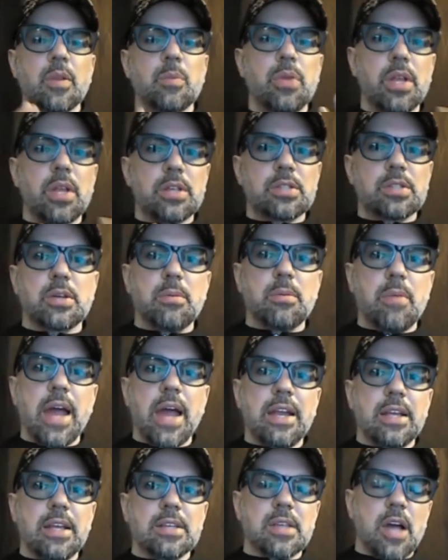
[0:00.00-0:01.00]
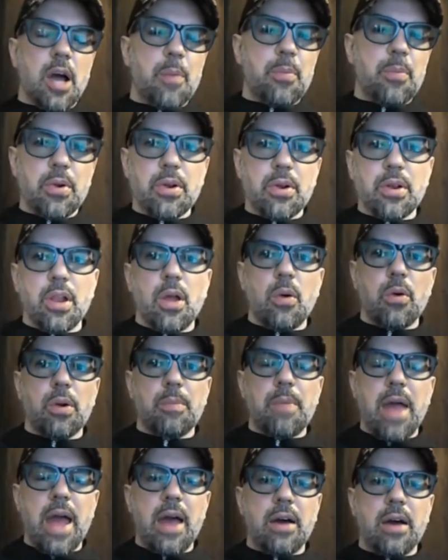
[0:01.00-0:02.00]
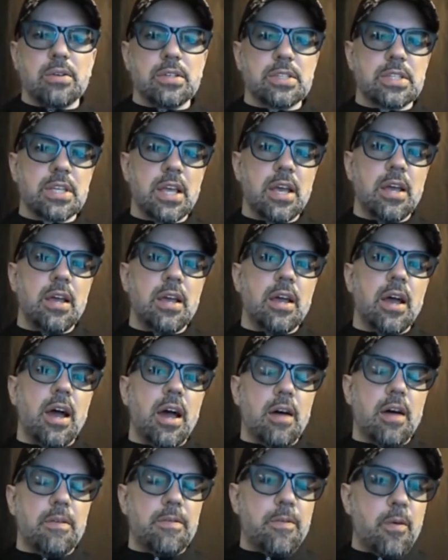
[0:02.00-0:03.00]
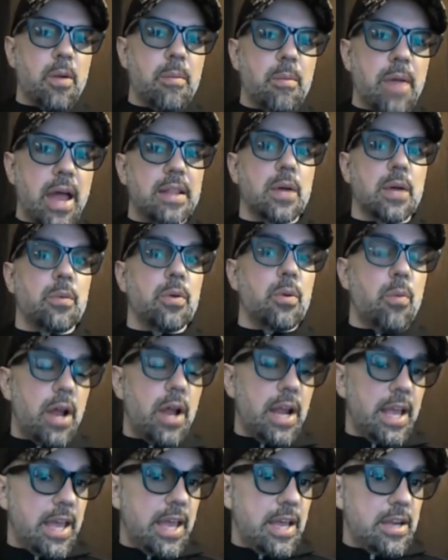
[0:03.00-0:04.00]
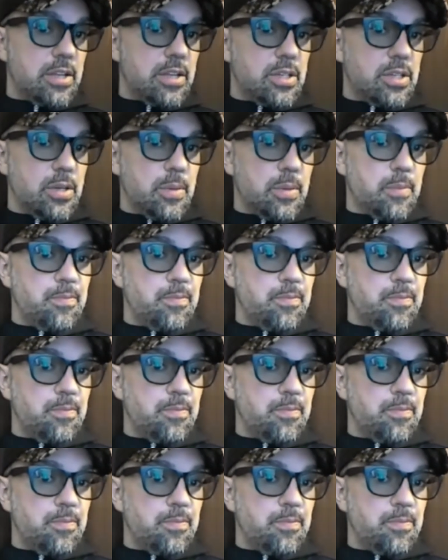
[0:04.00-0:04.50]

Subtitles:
plus or minus upper and lower bounds format that we want to get it to.